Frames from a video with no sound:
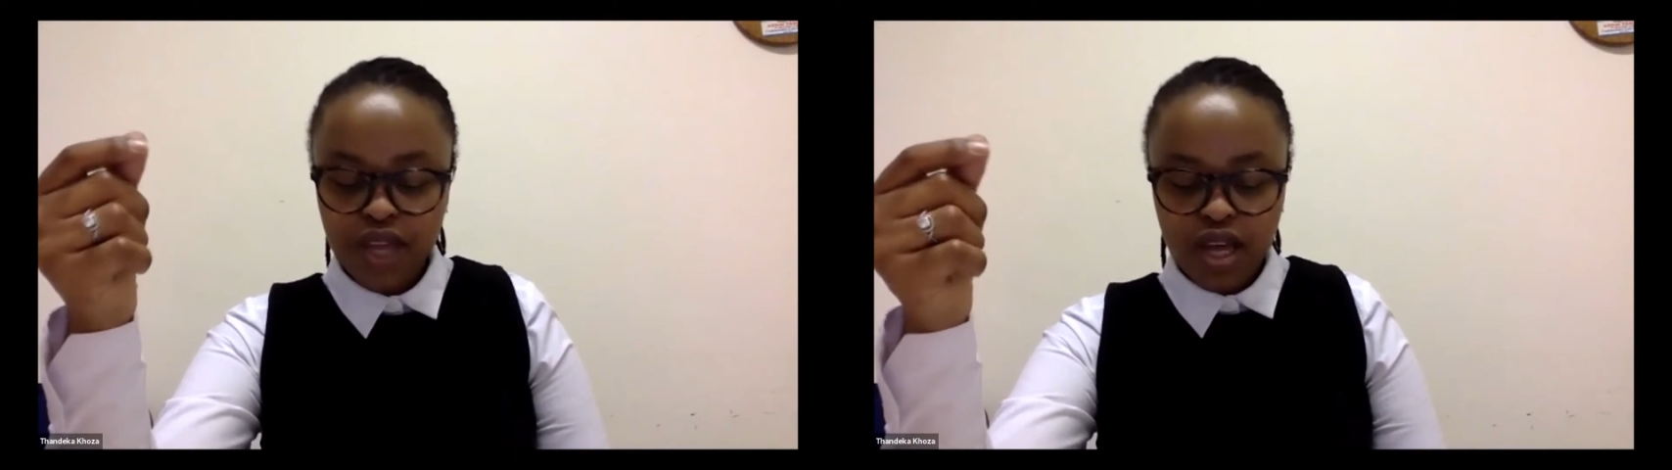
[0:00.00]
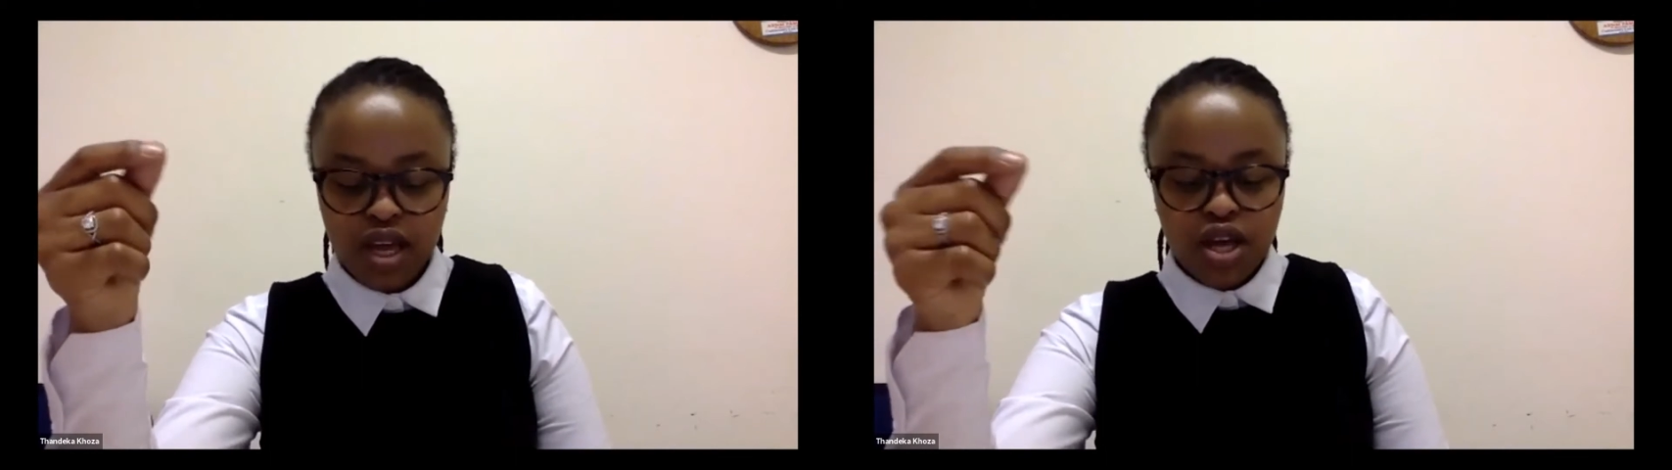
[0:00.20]

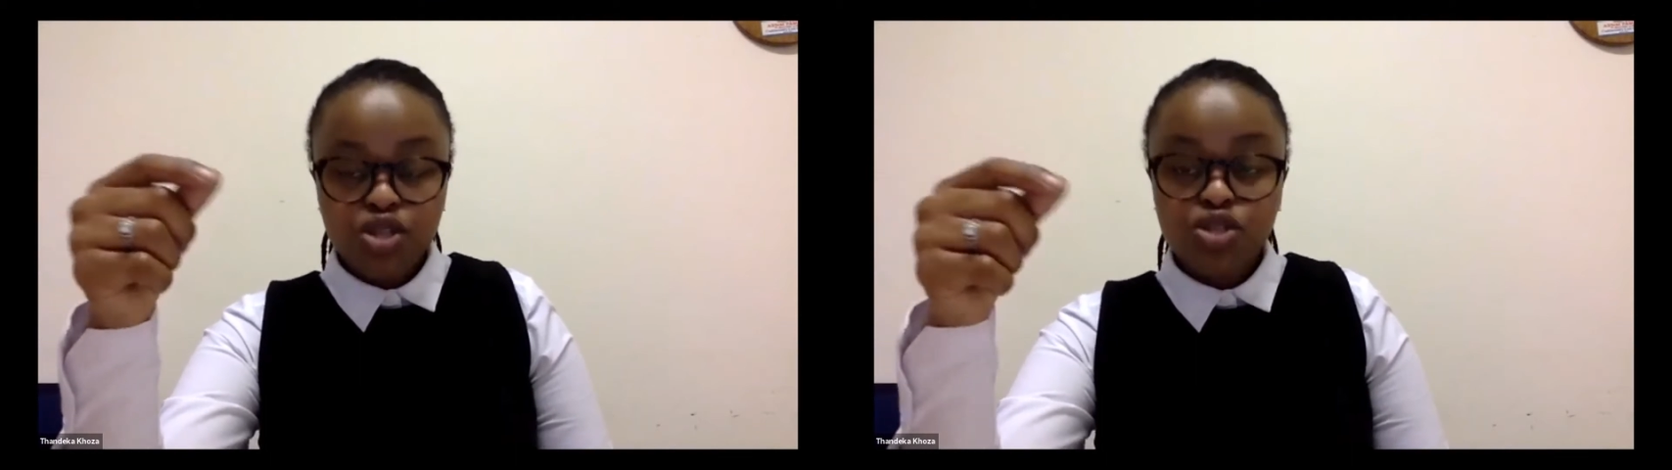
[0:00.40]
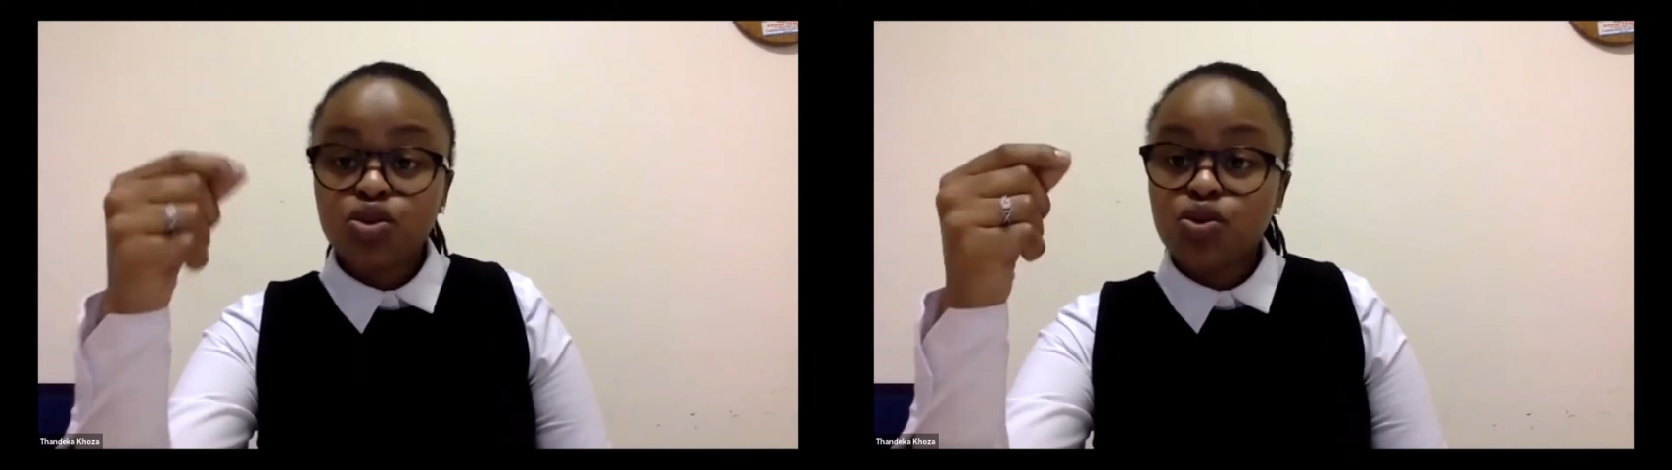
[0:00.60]

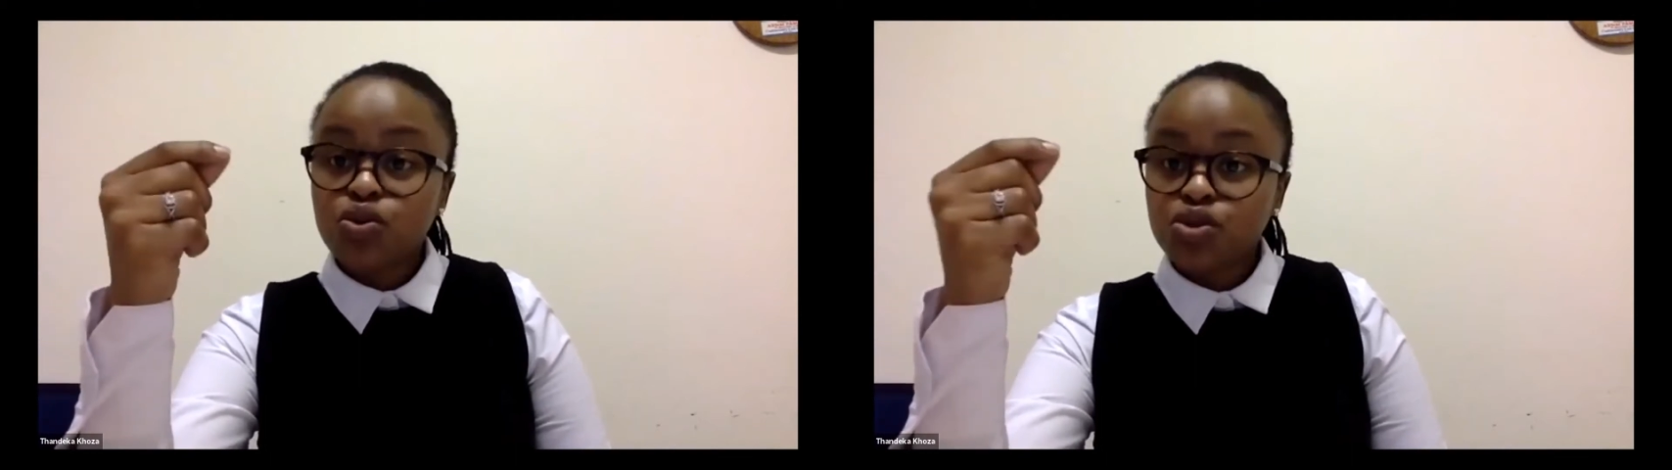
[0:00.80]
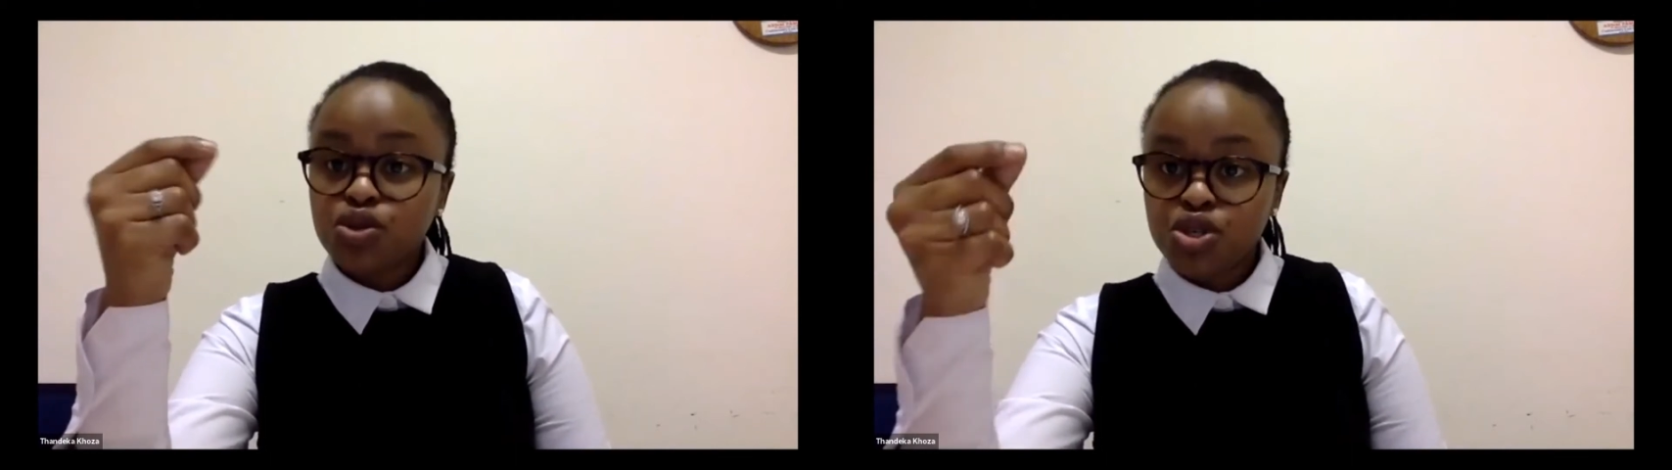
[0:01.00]
So
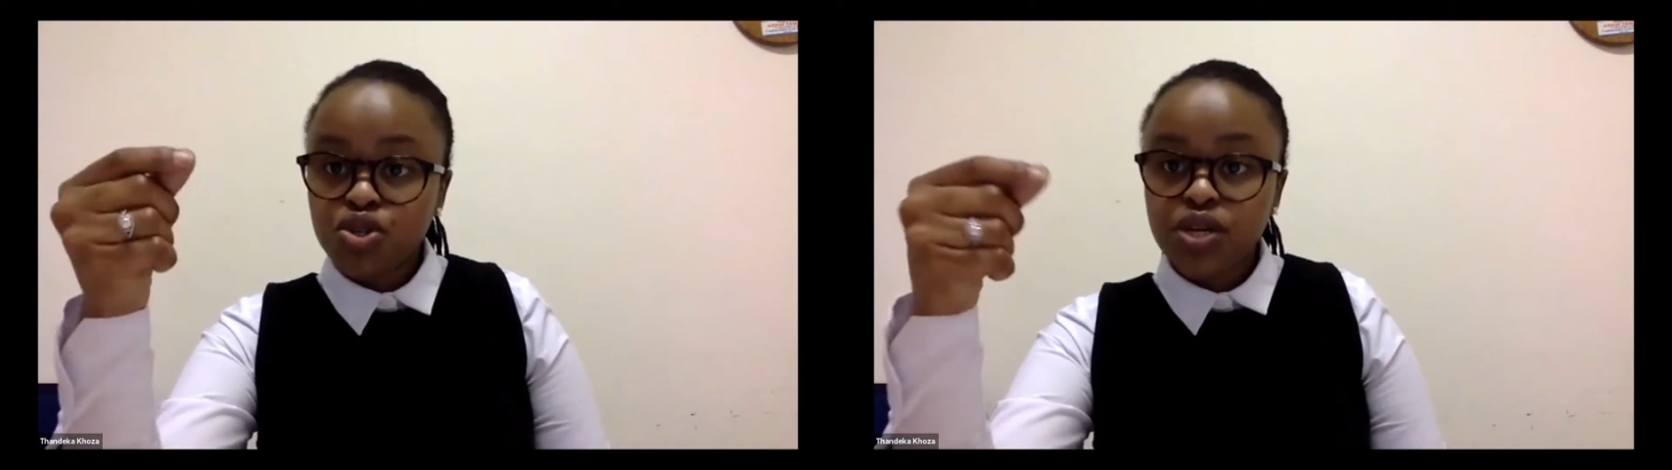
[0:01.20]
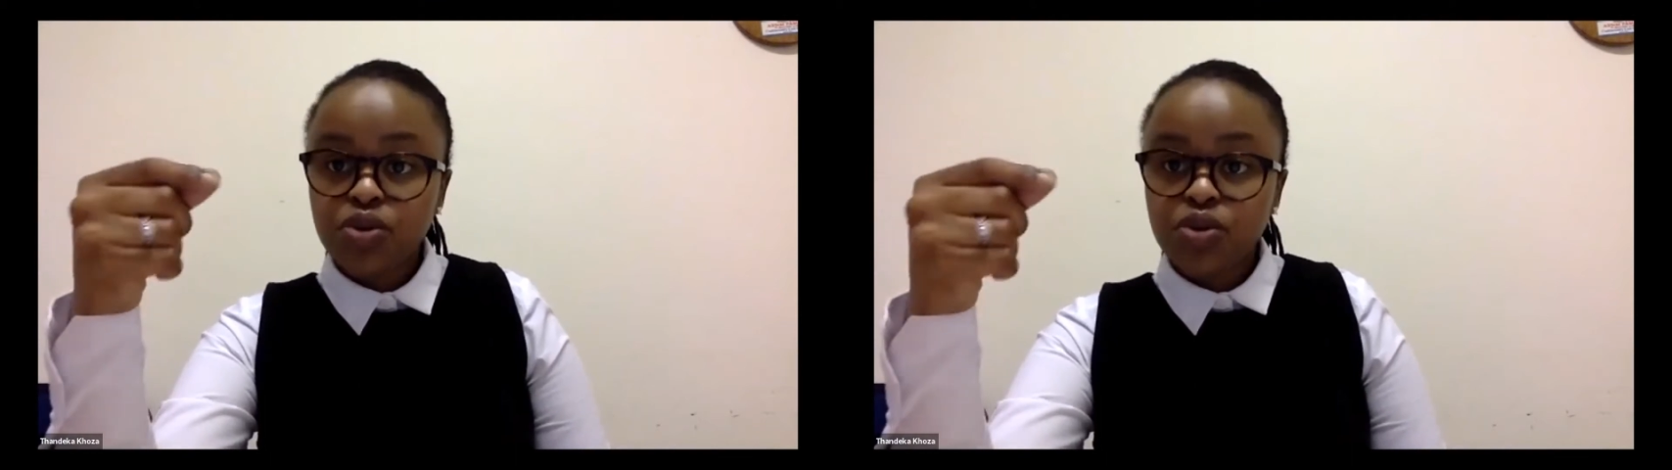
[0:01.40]
usually with regard